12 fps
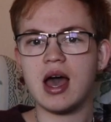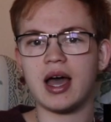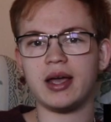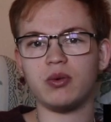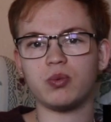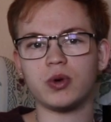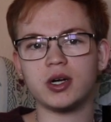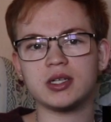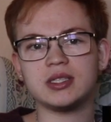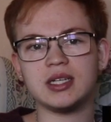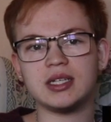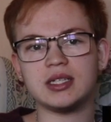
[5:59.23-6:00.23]
I
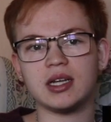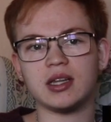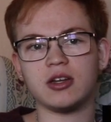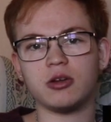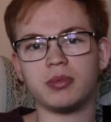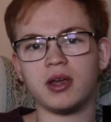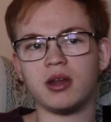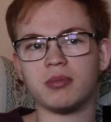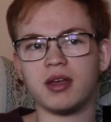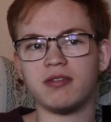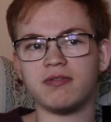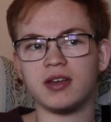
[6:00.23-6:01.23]
worked it a little bit in
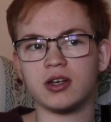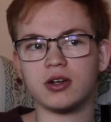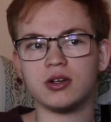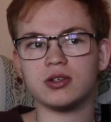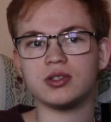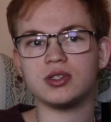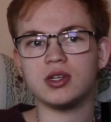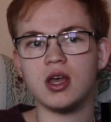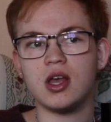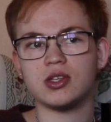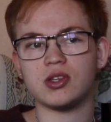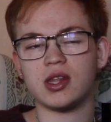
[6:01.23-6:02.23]
my fingers
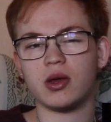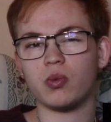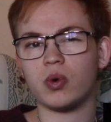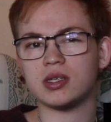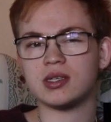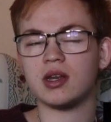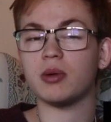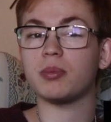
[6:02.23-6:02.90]
so that it wasn't